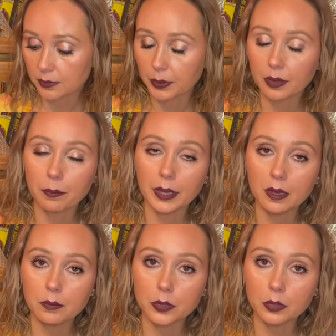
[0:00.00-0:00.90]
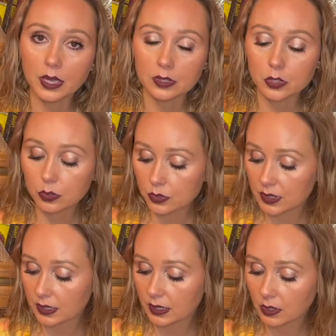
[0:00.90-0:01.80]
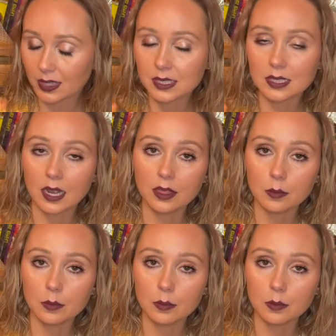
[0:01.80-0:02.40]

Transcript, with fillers: but the bamboo that's used in here is not